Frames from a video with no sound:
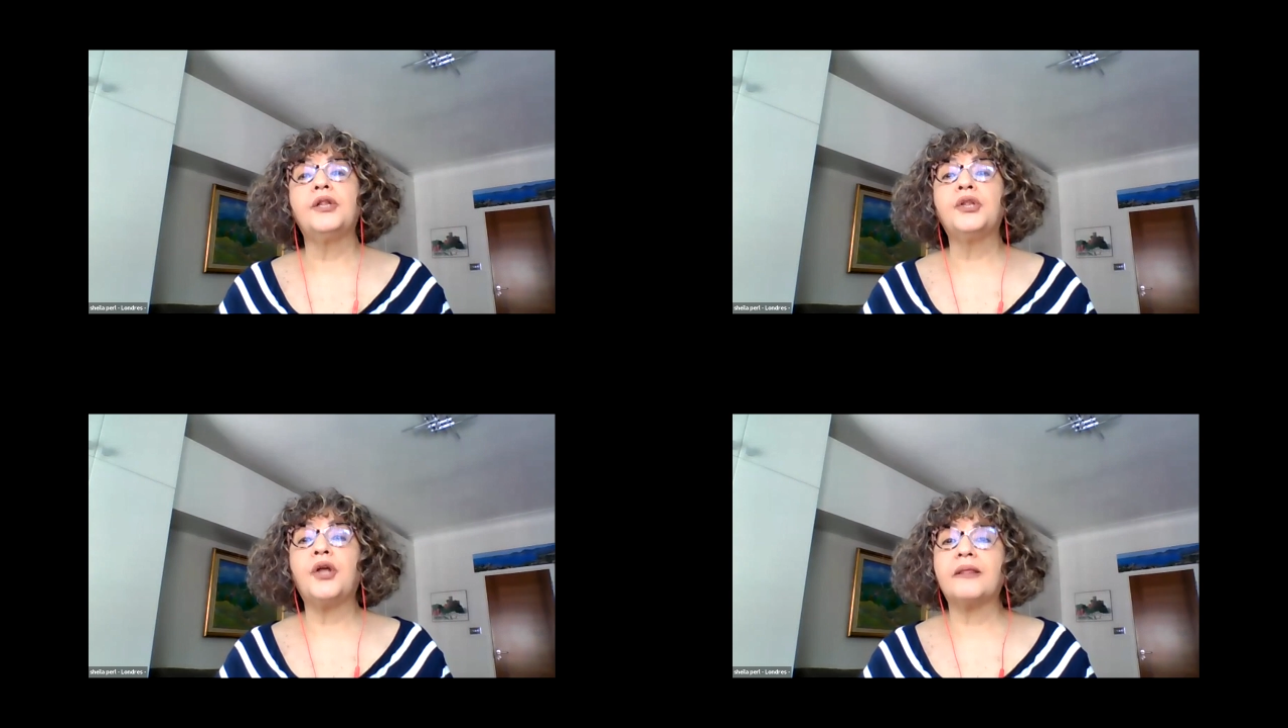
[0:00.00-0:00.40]

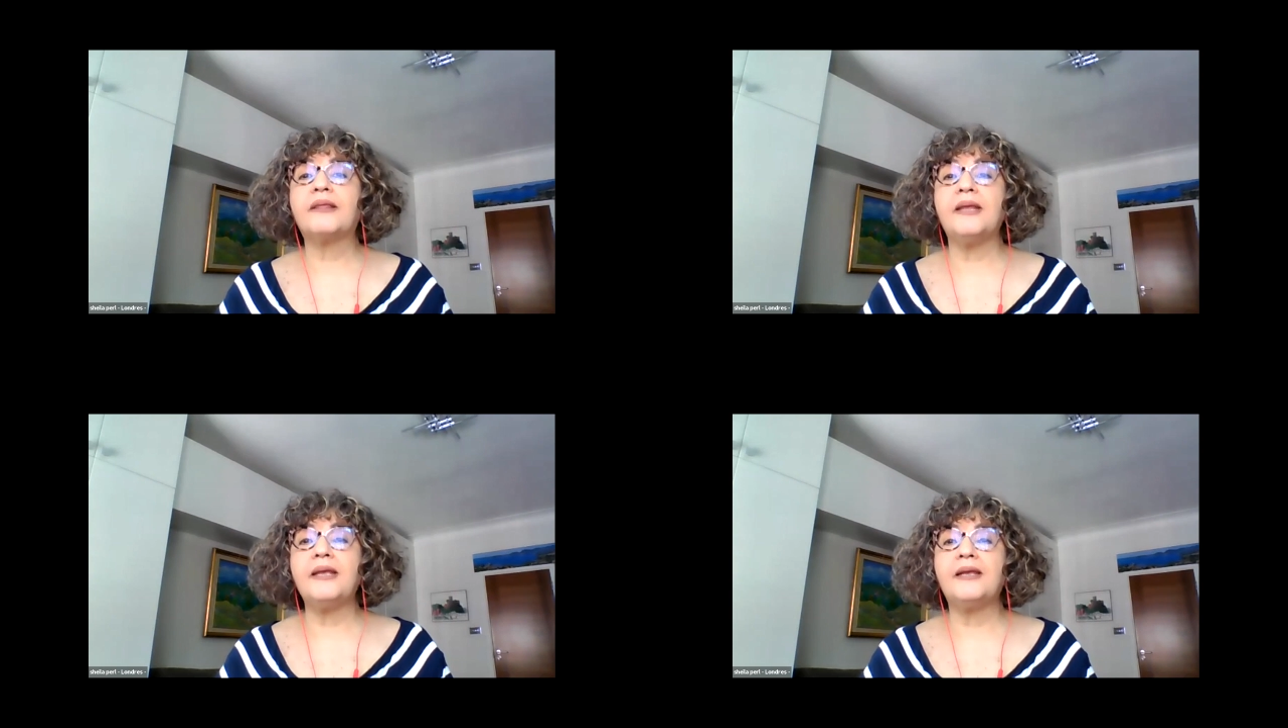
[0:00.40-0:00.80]
not
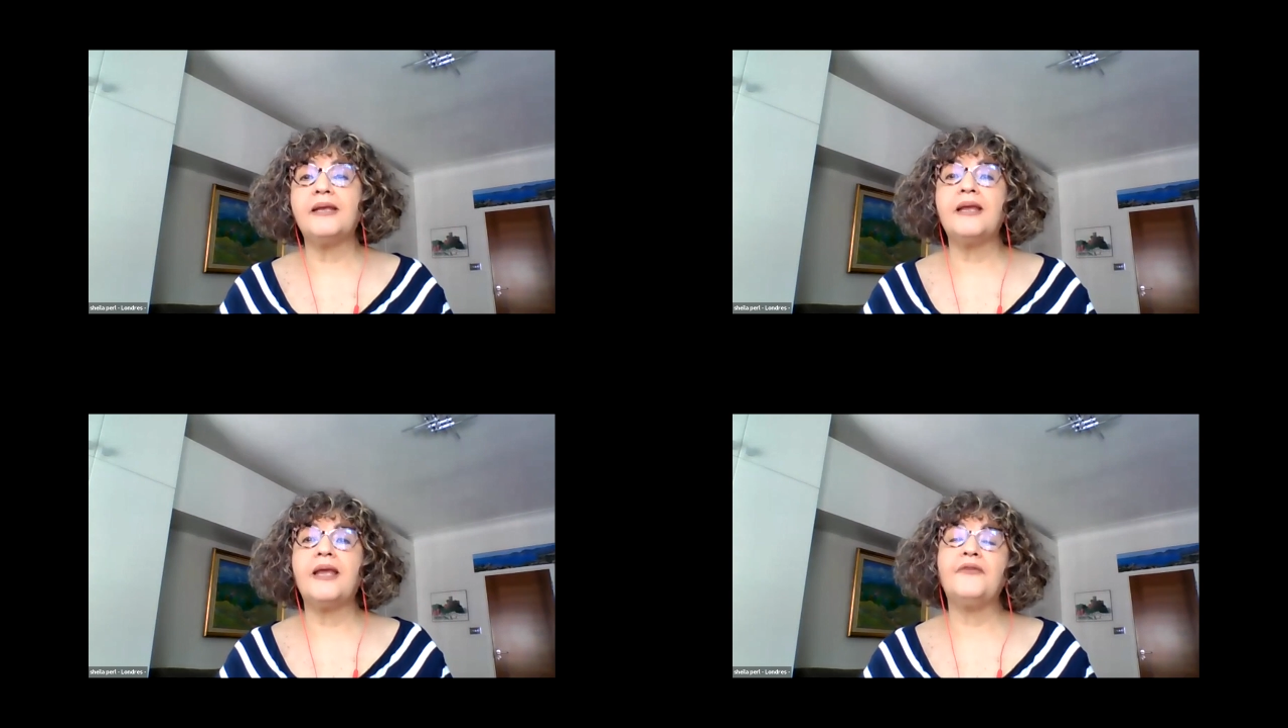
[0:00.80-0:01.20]

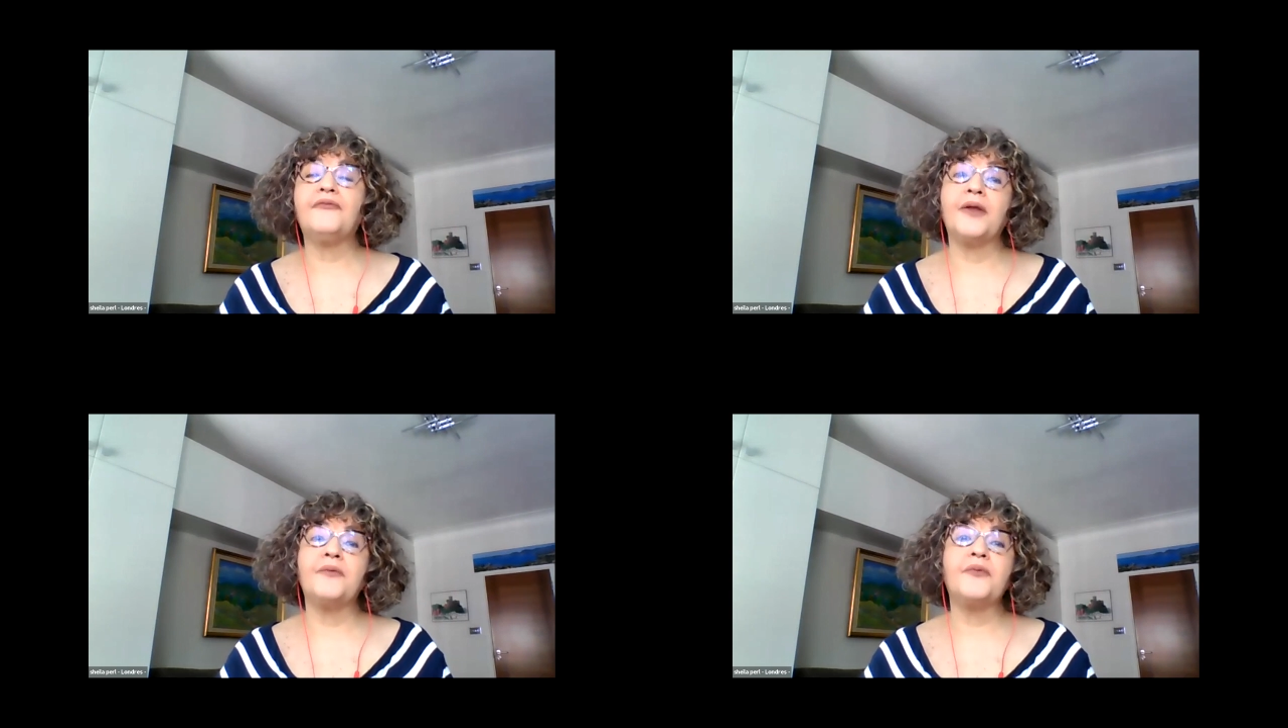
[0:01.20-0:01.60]
thinking
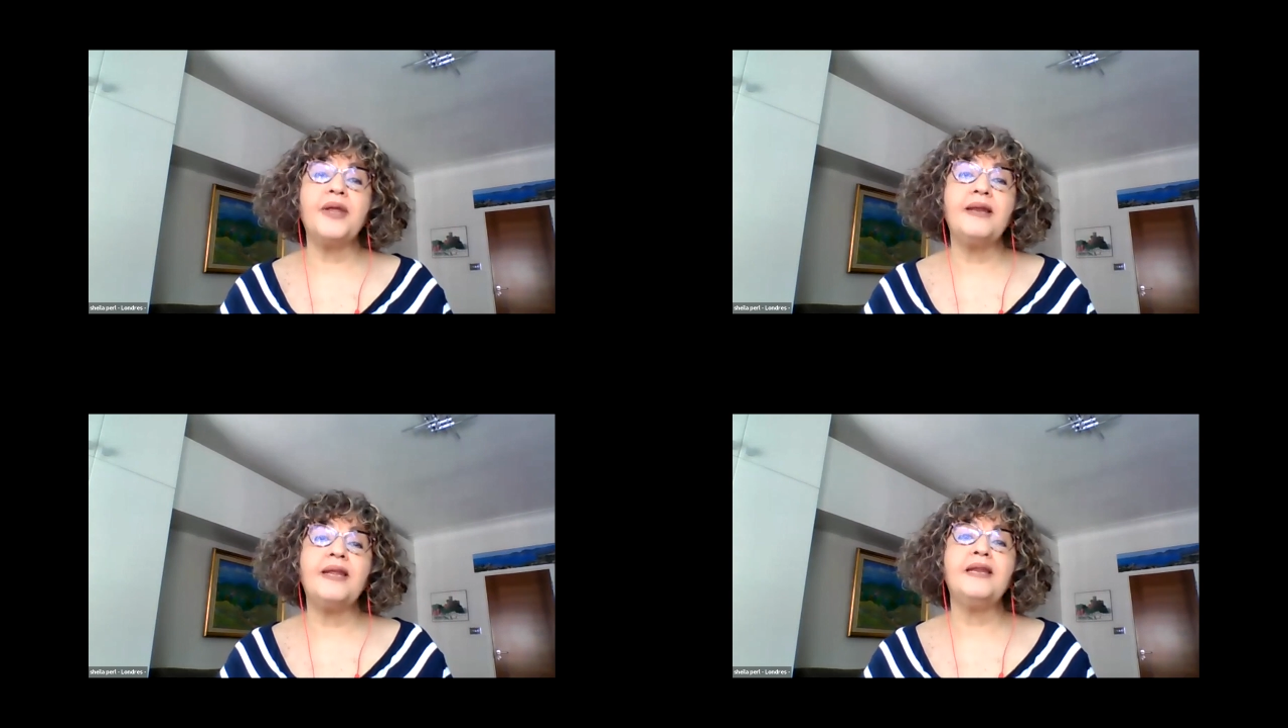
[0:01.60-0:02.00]
if I
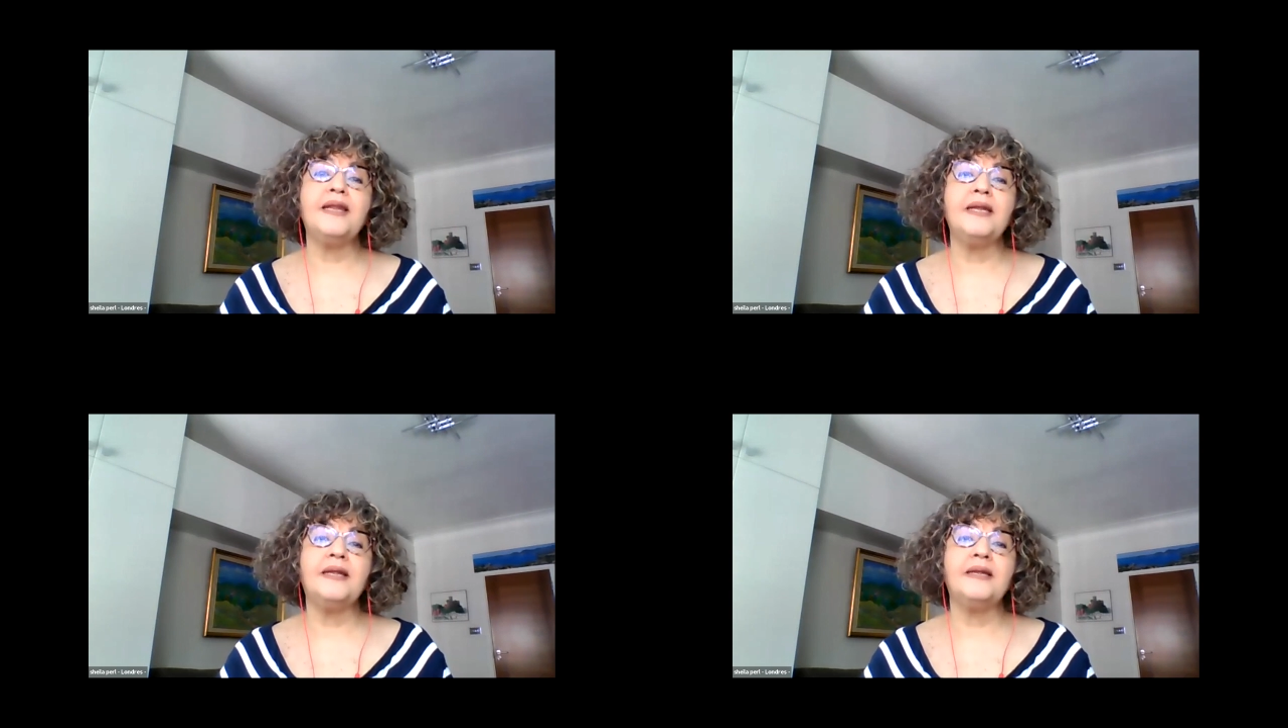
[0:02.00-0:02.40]
really
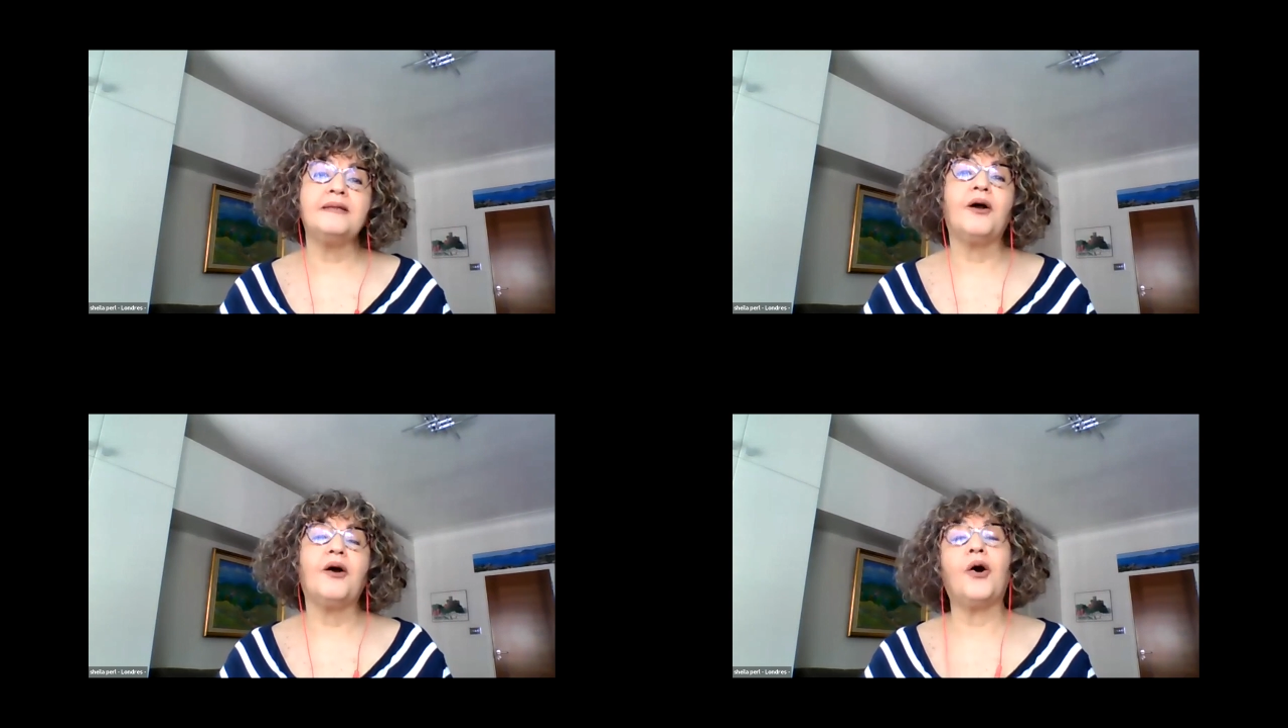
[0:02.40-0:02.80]

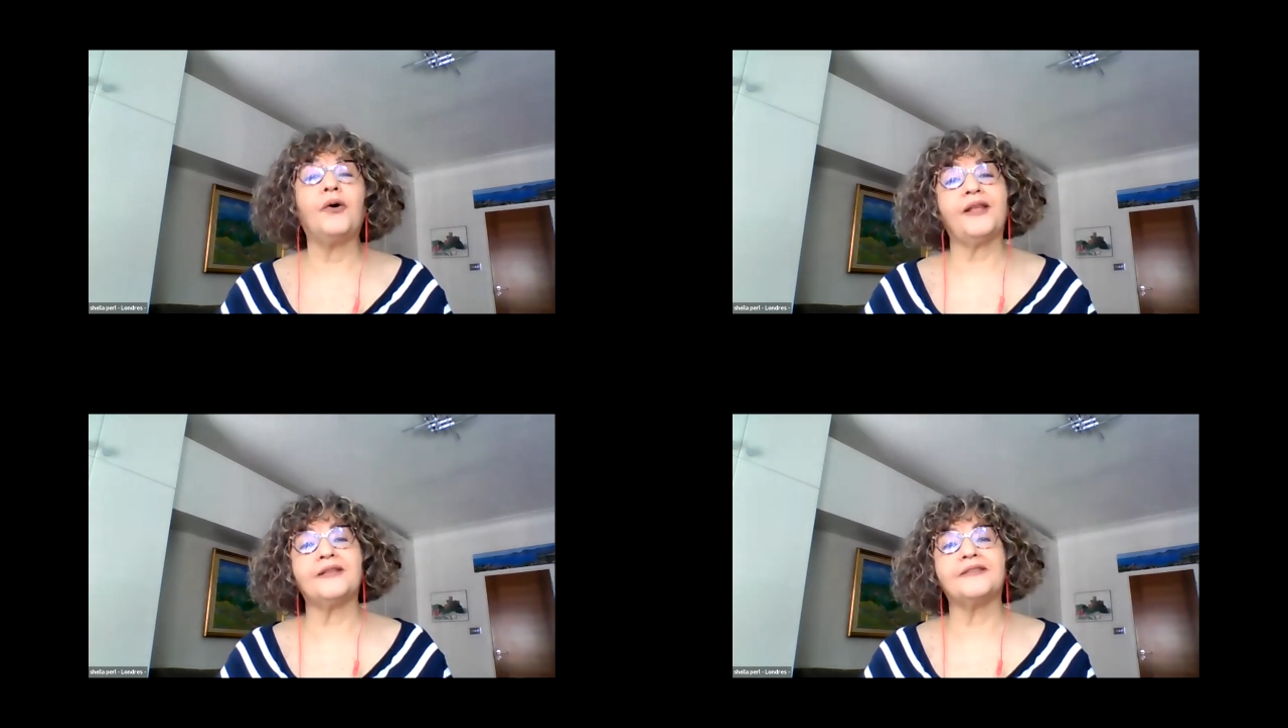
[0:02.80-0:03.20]
needed
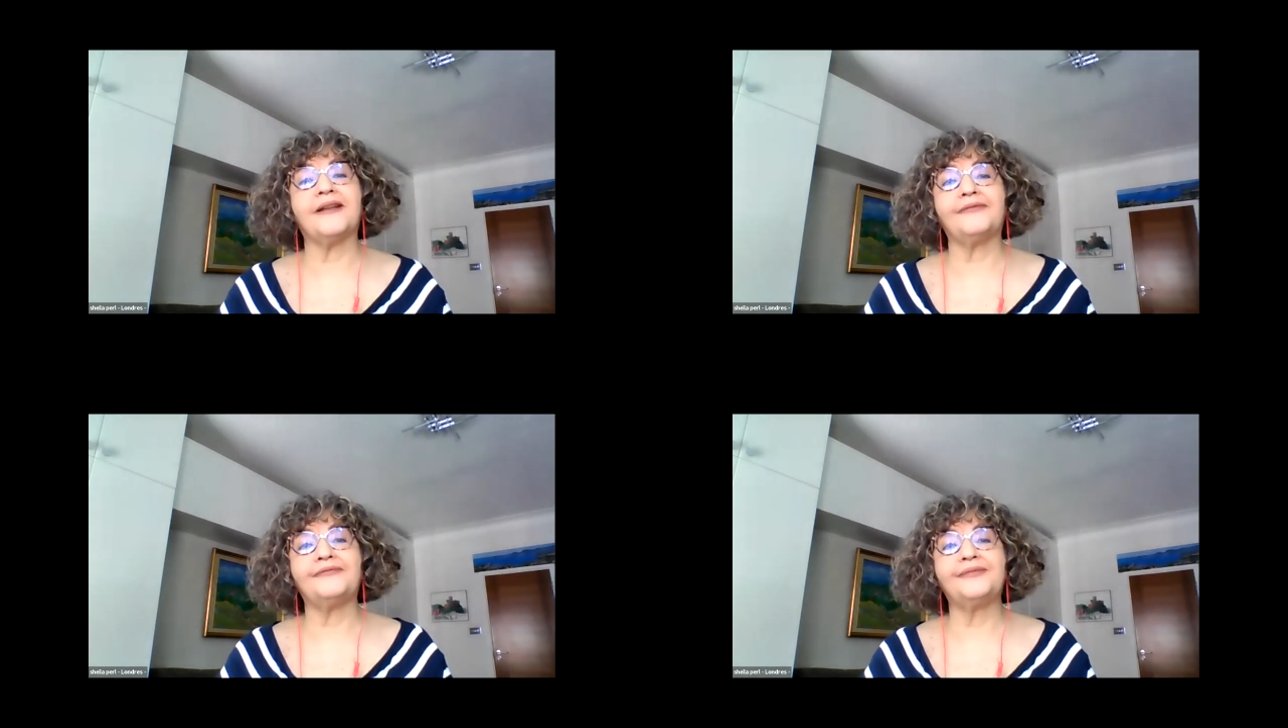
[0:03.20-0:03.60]
all that stuff.